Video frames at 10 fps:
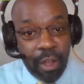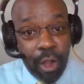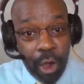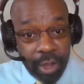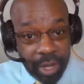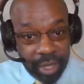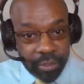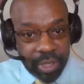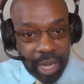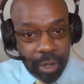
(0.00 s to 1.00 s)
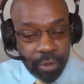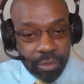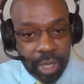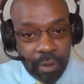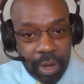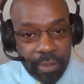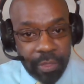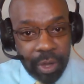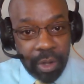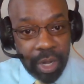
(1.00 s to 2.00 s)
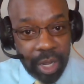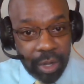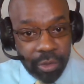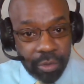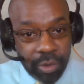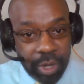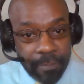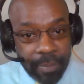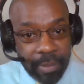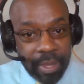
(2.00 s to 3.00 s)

hardening standards that are out there in industry,